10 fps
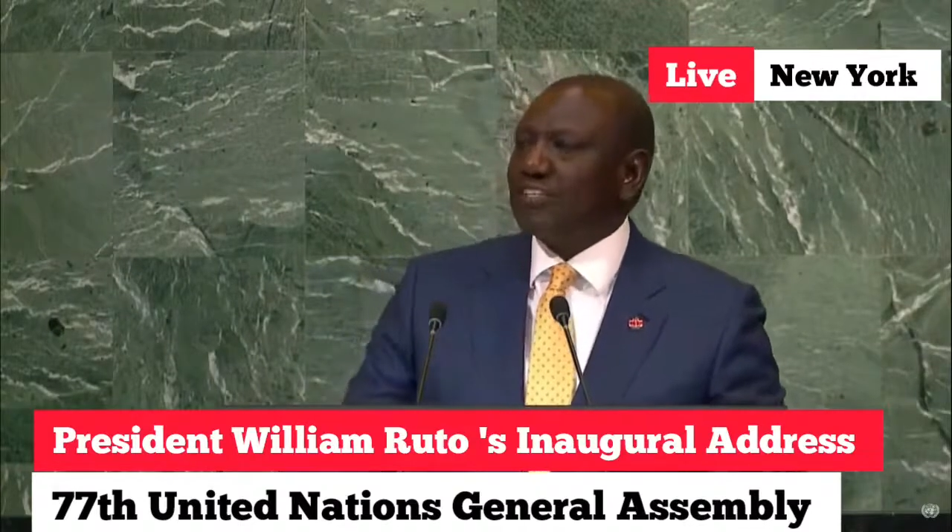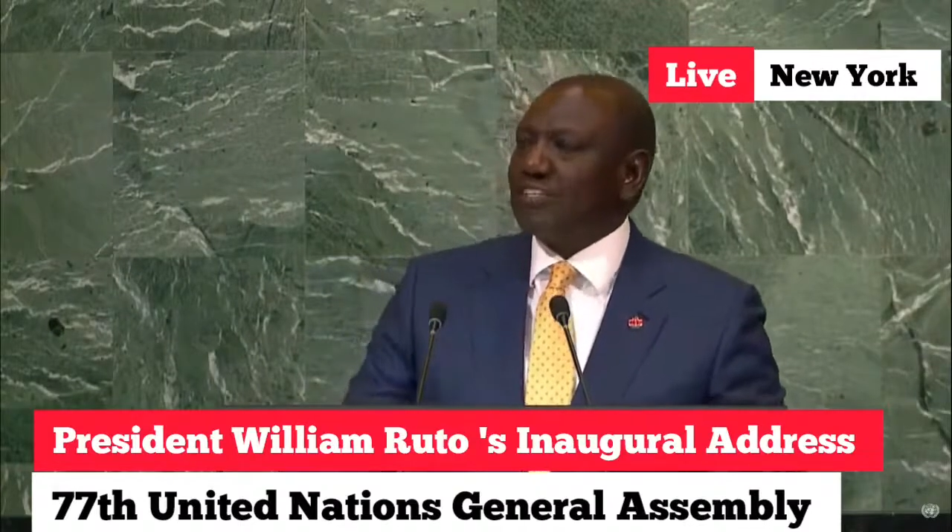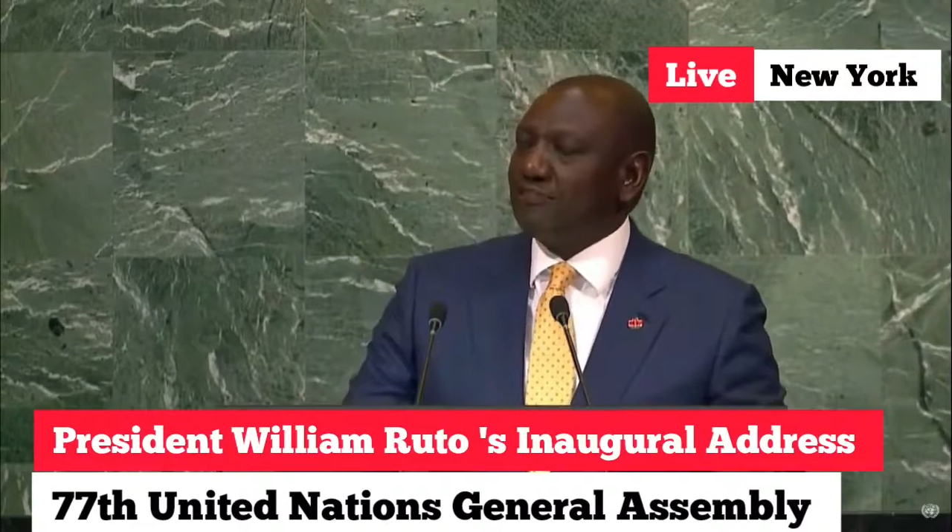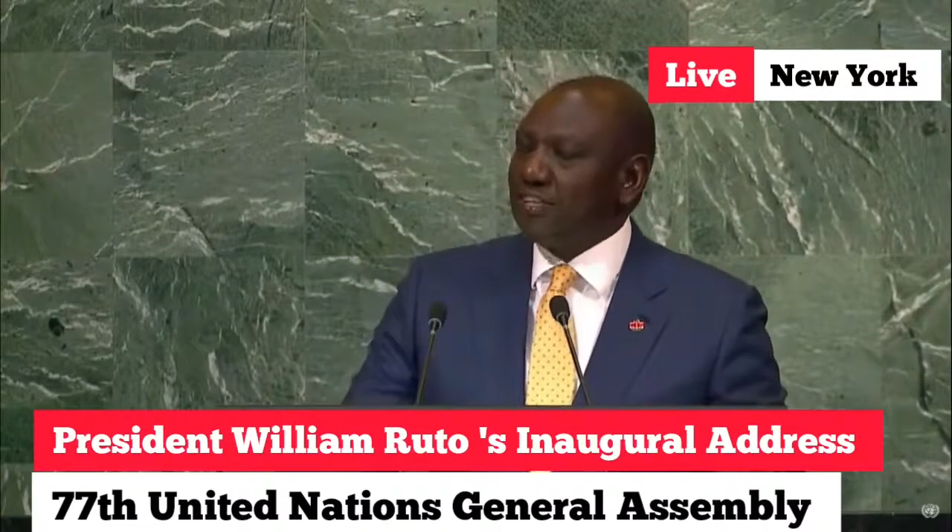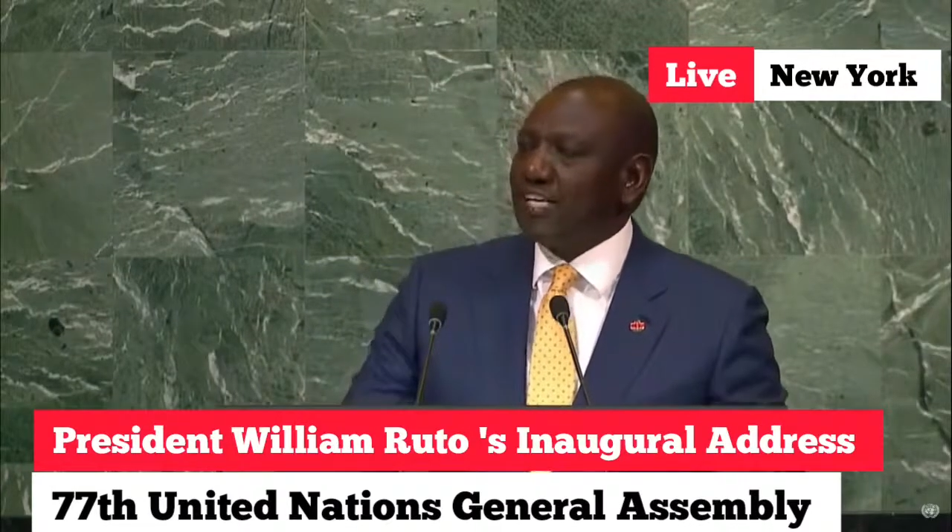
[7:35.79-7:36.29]

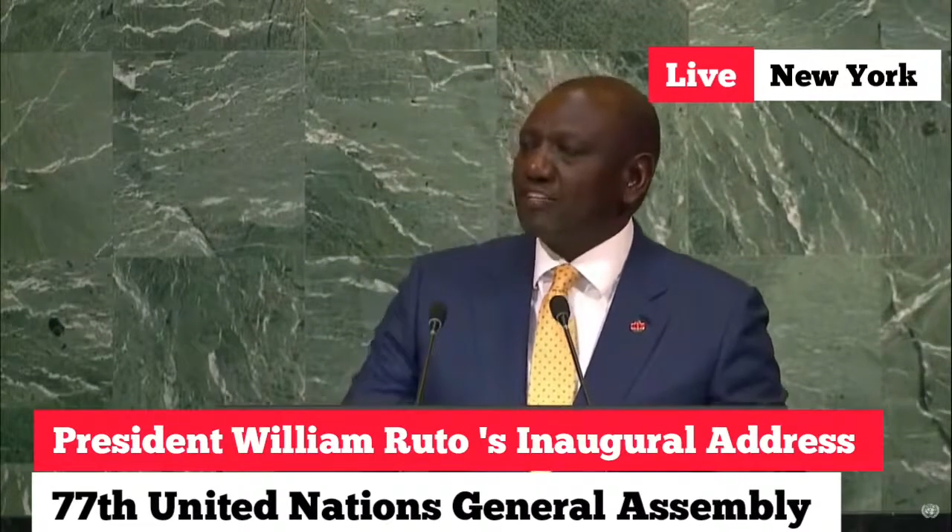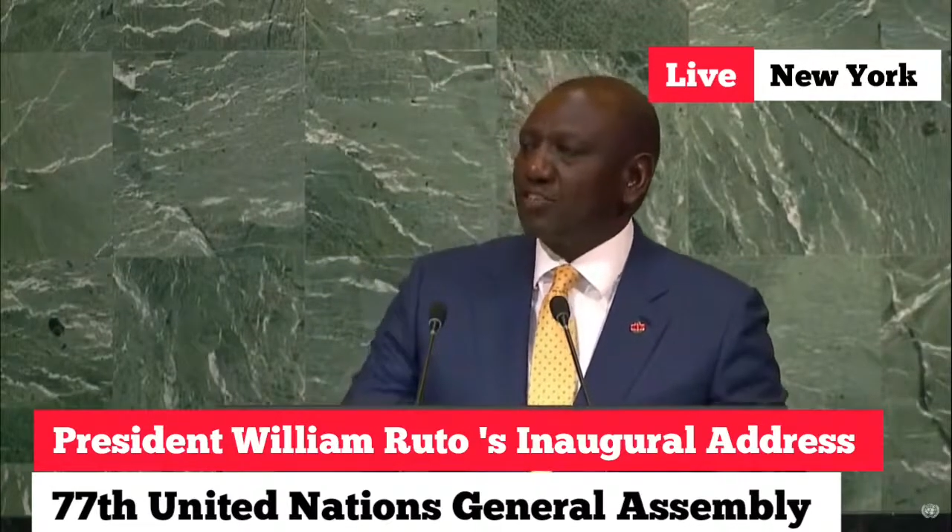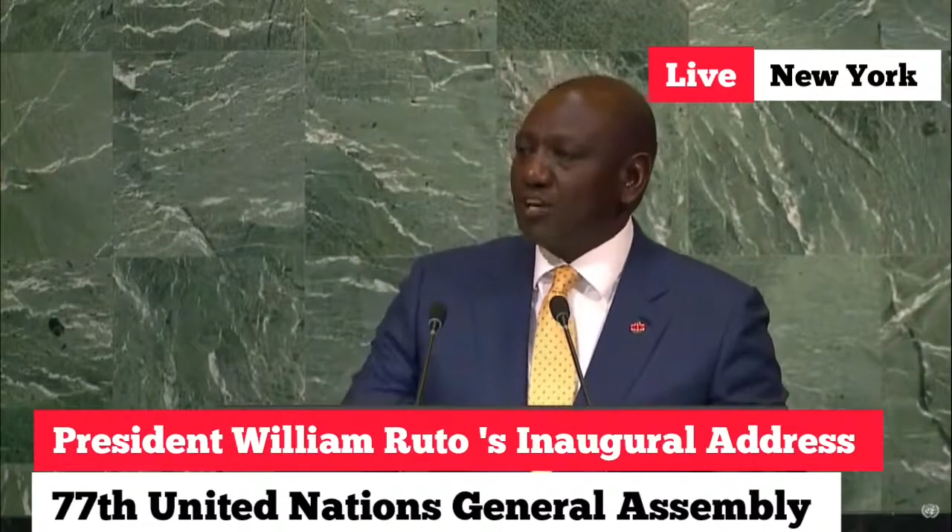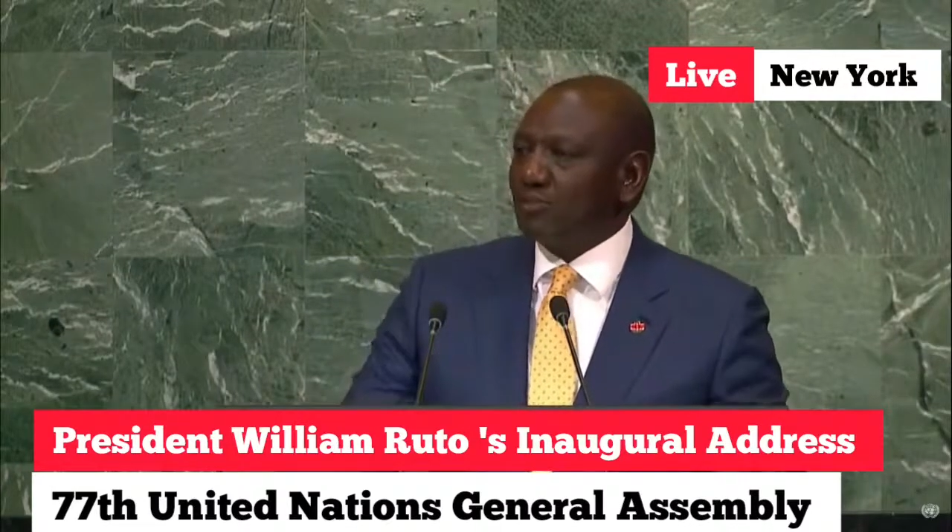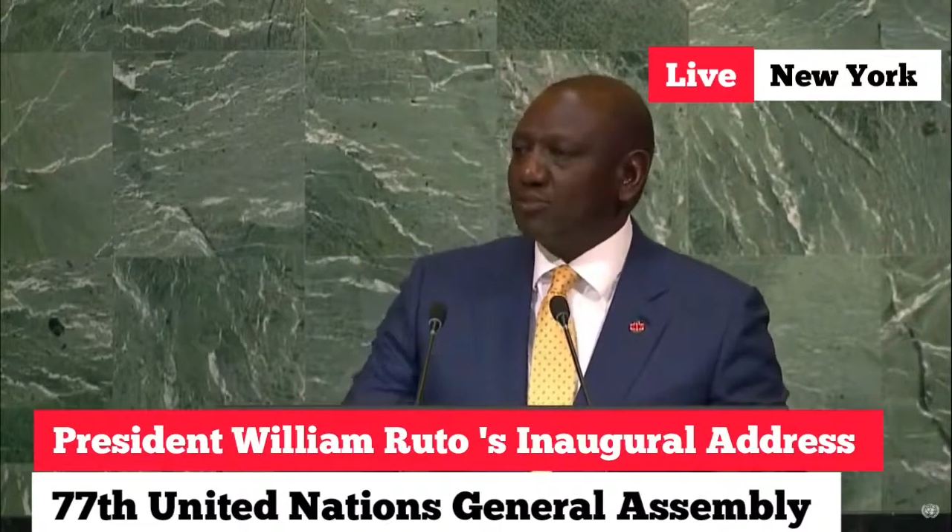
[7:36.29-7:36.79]
severe
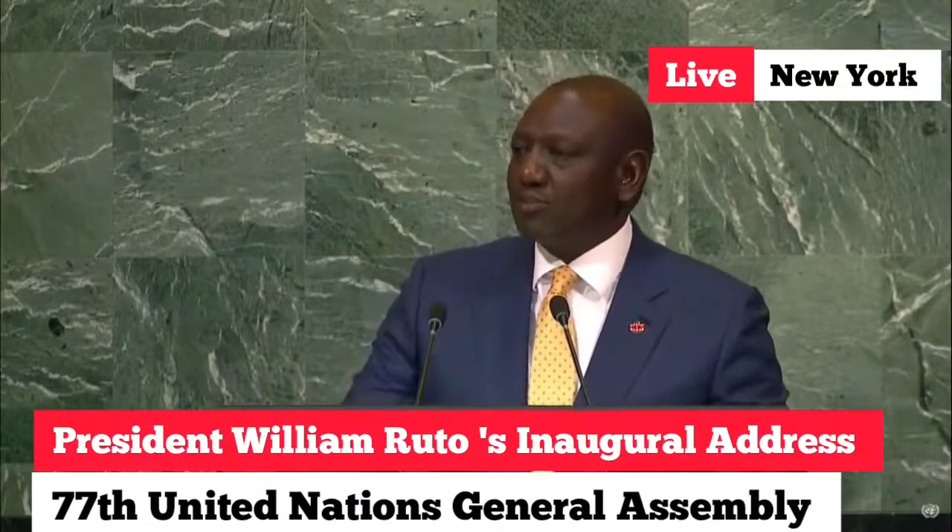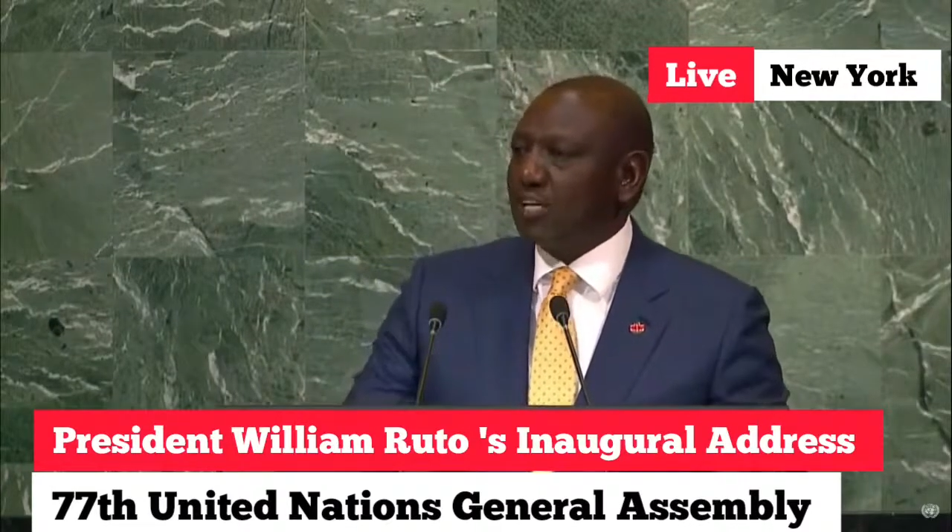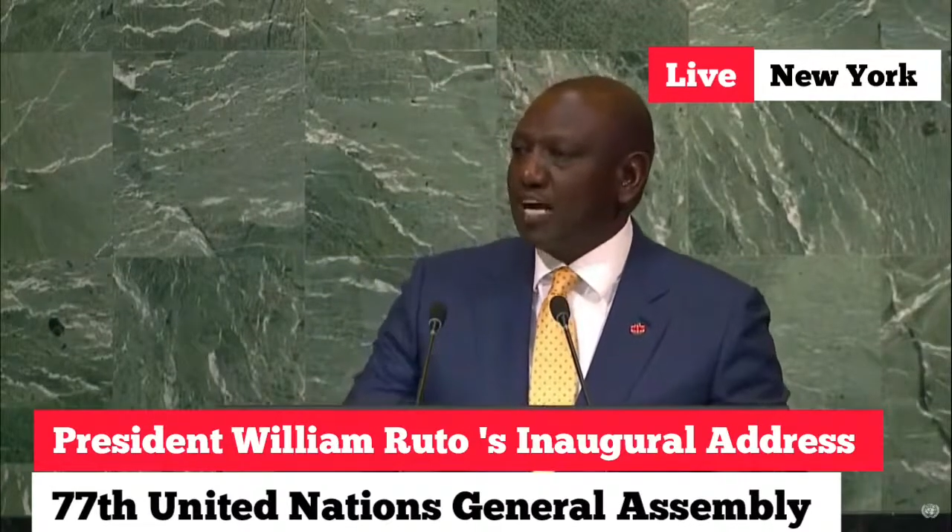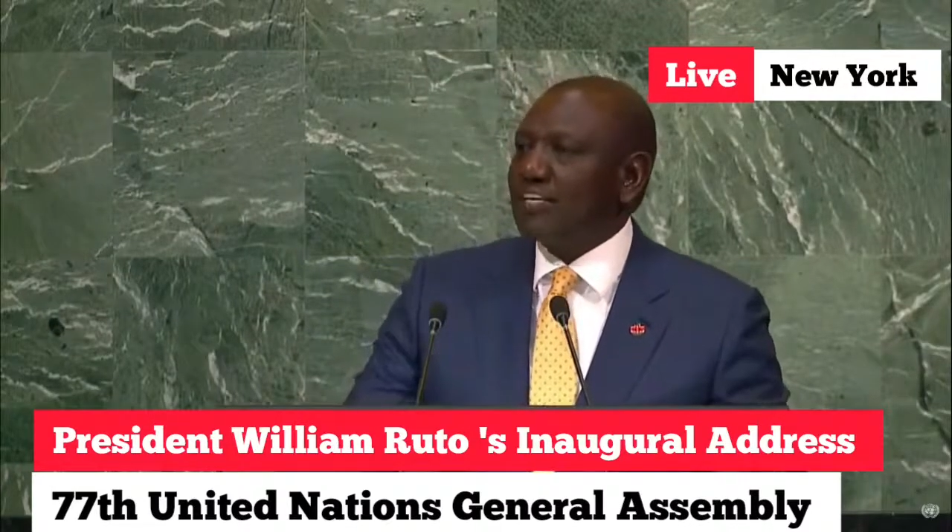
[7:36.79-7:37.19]
drought